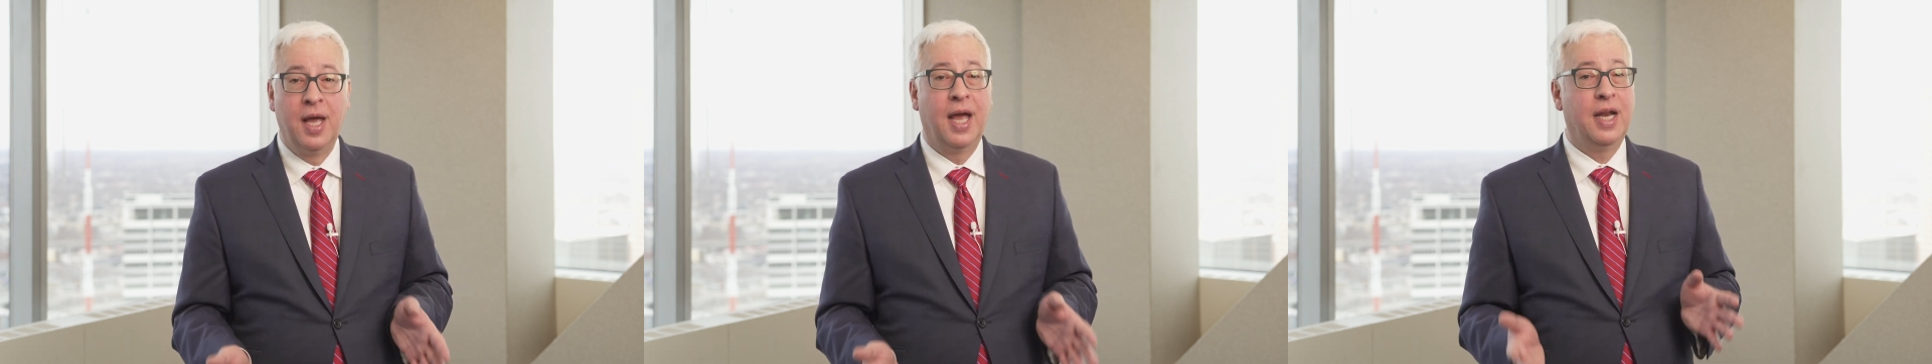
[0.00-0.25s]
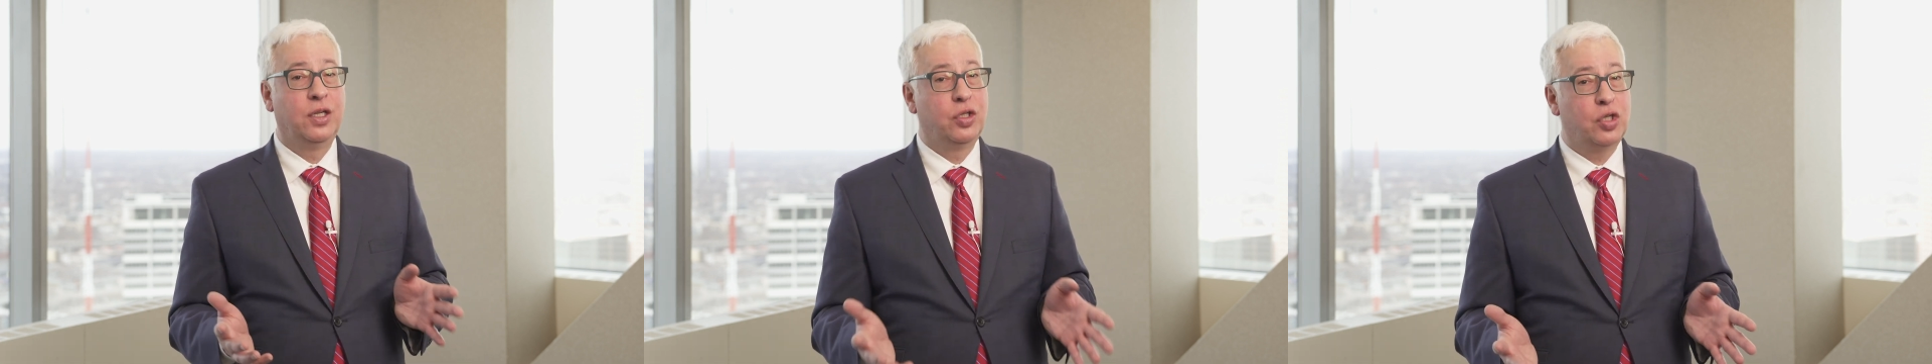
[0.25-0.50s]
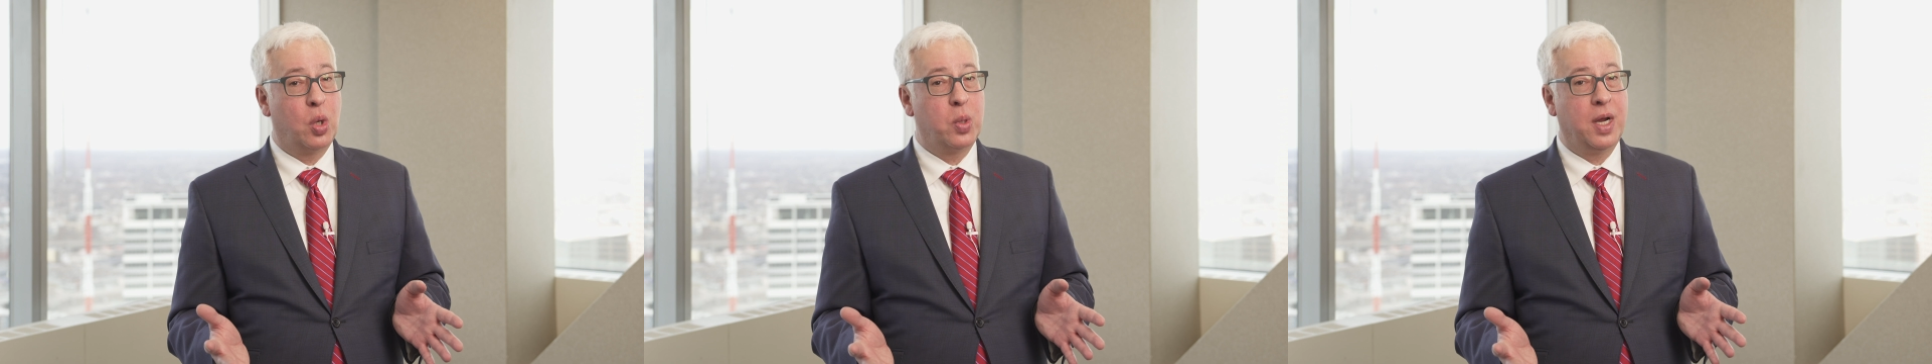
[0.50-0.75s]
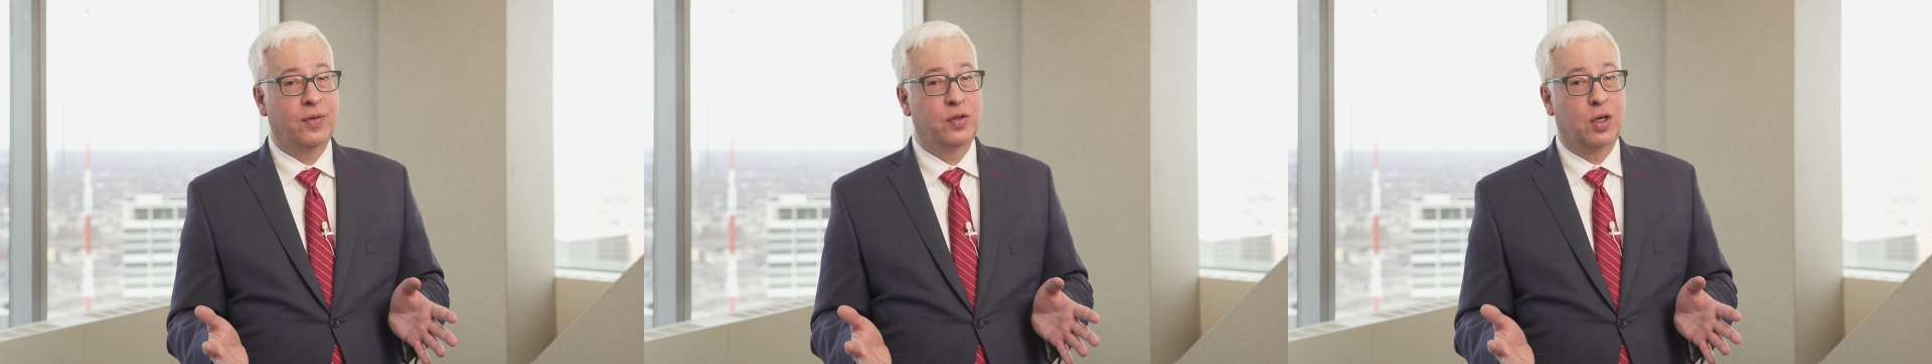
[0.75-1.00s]
and you don't
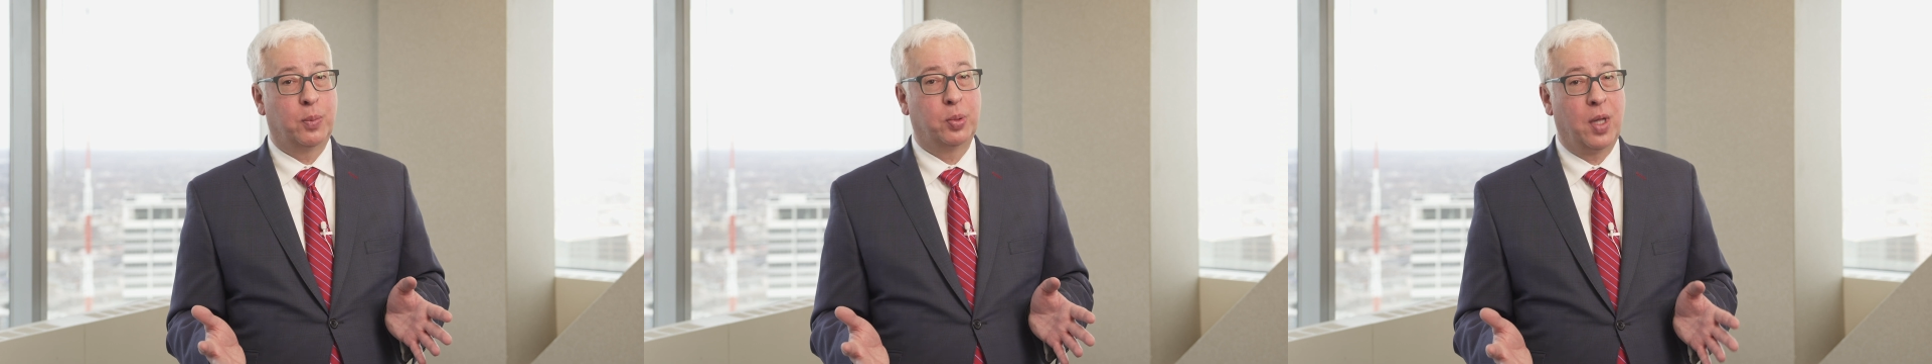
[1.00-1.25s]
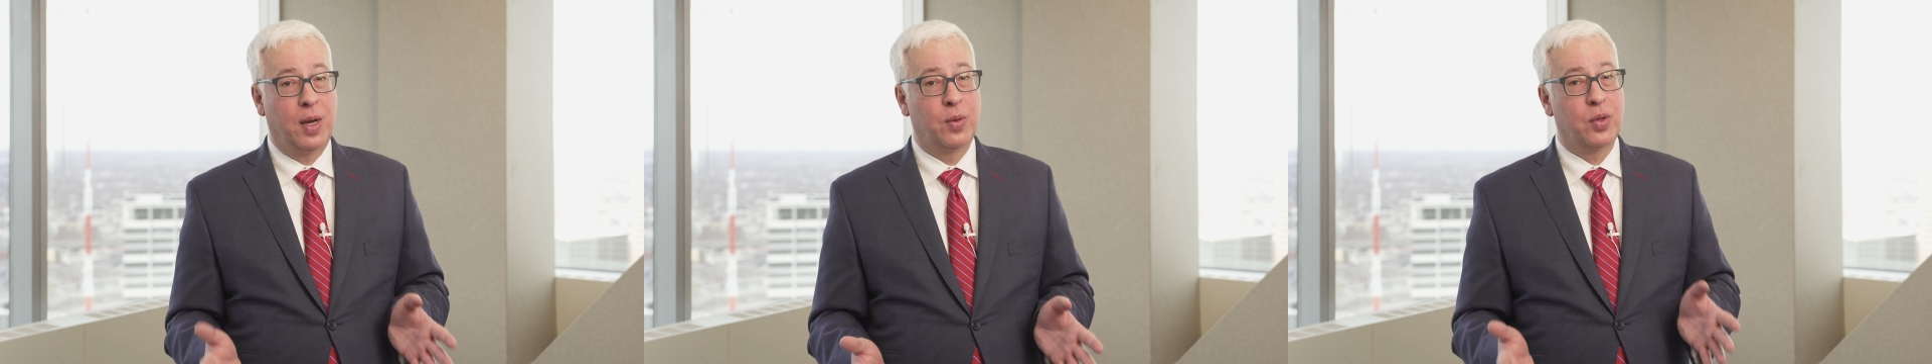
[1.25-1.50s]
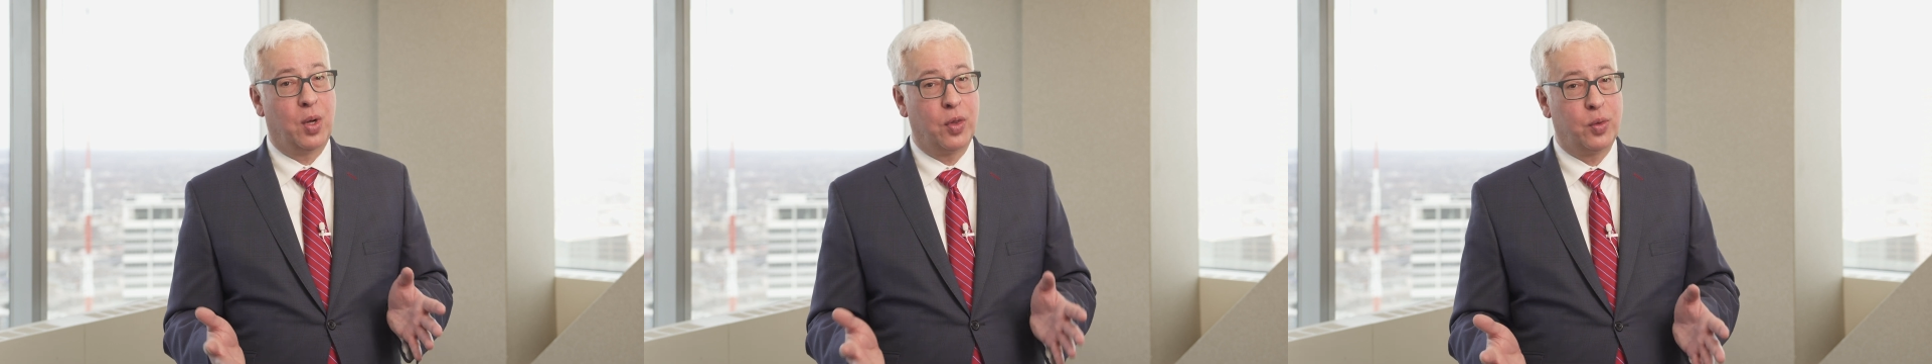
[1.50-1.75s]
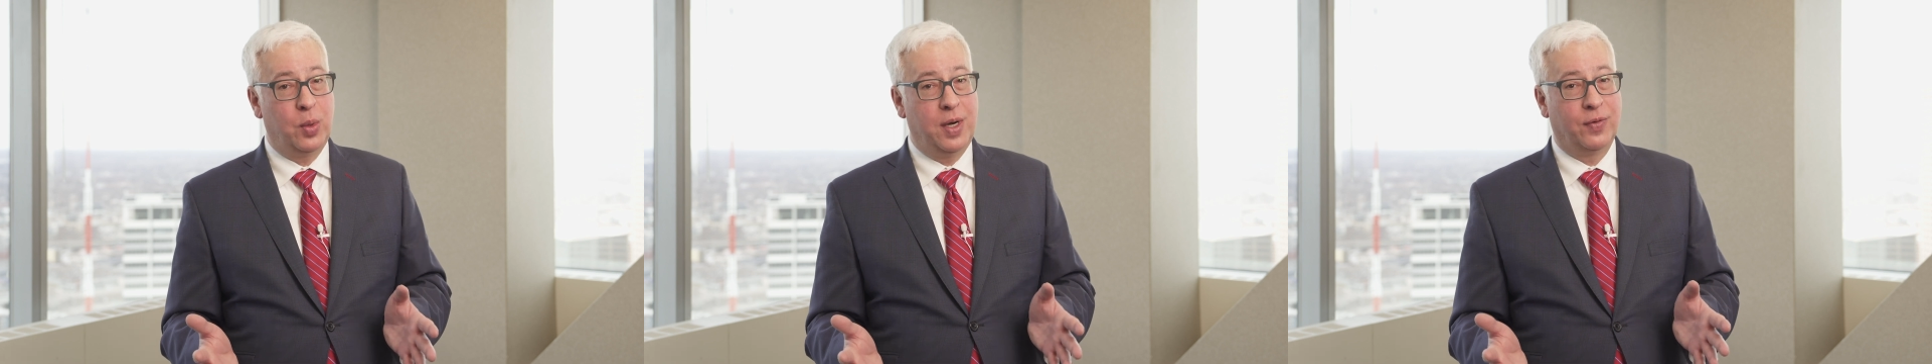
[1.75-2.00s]
have to comply with all
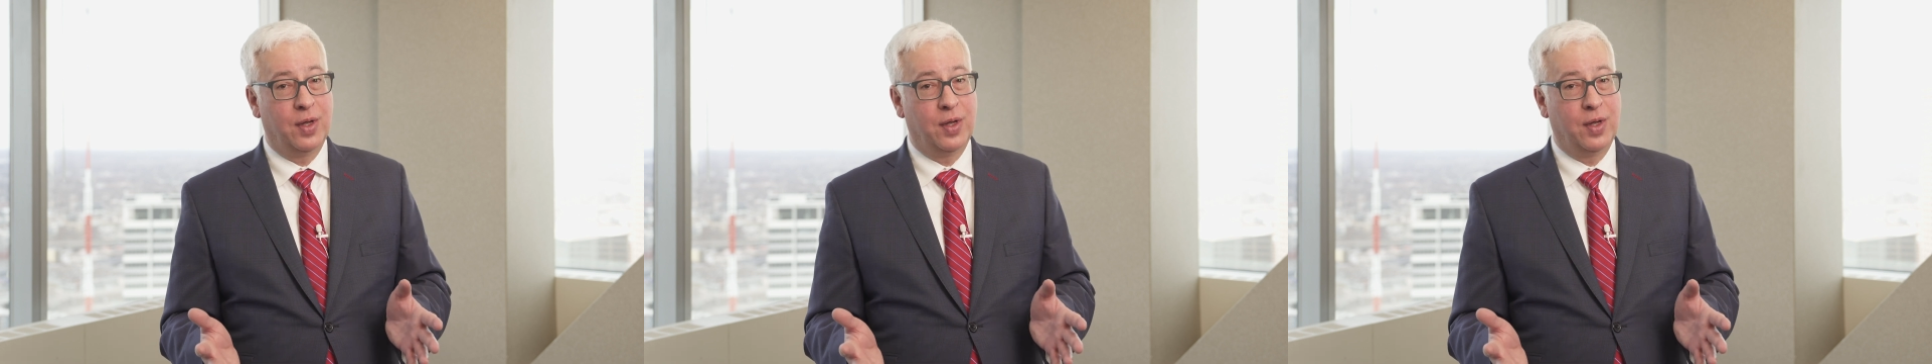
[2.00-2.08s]
3 of